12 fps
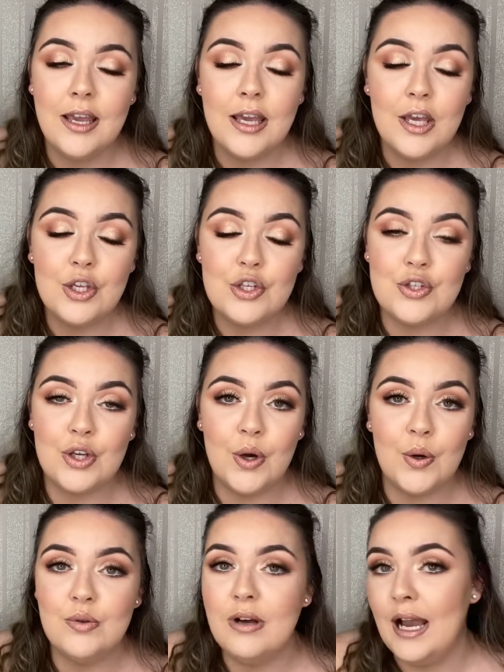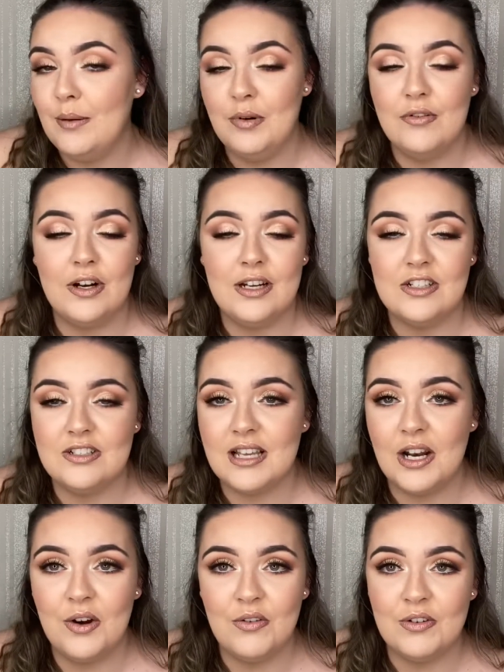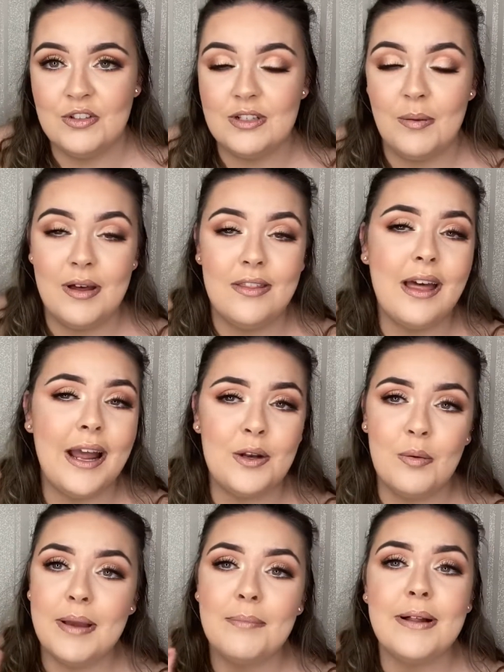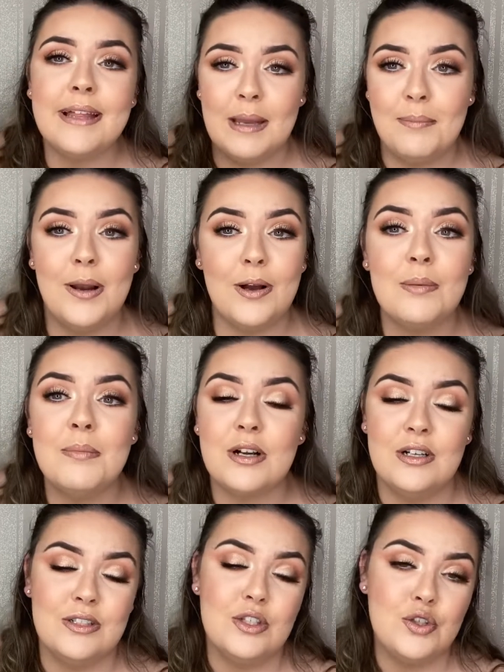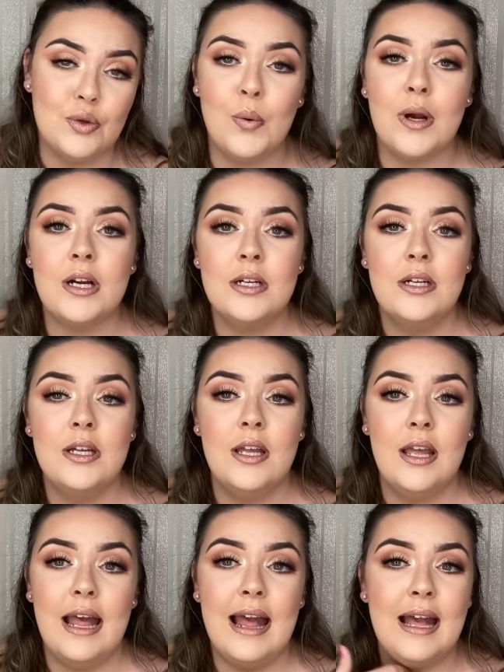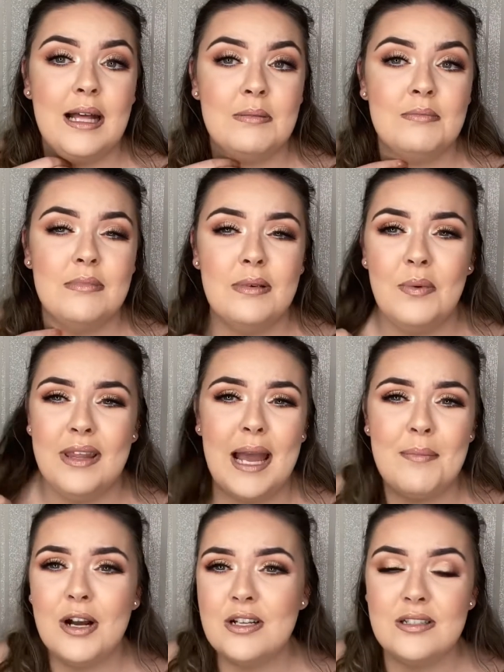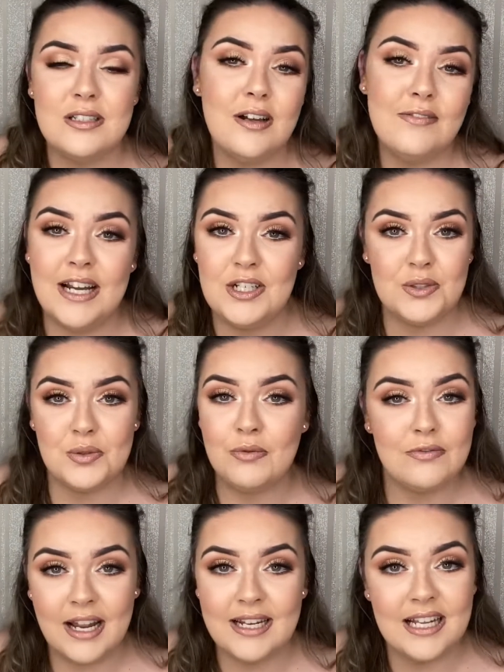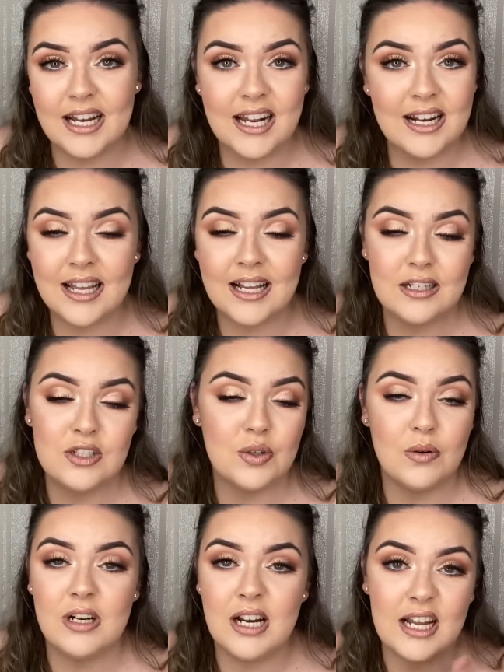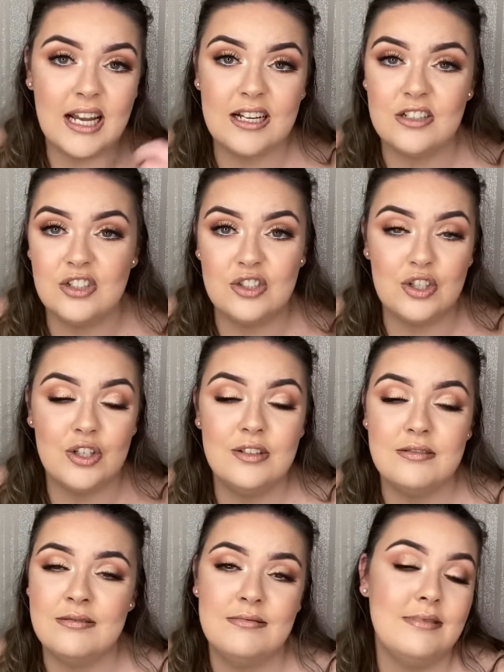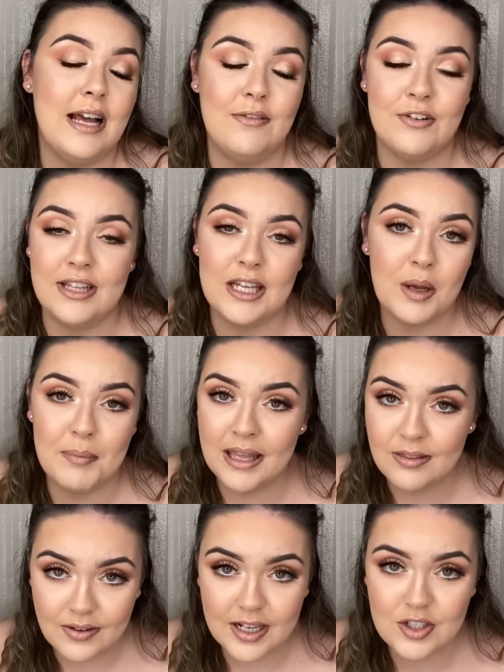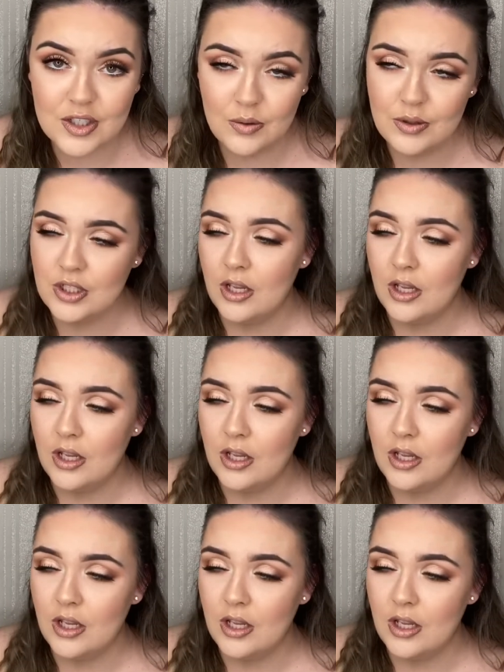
so I'd prefer to just get it over and done with. I know people hate plucking because it's sore. With eyebrows and stuff, I just don't find anything like that sore. Like, I can just do it and have really good pain threshold.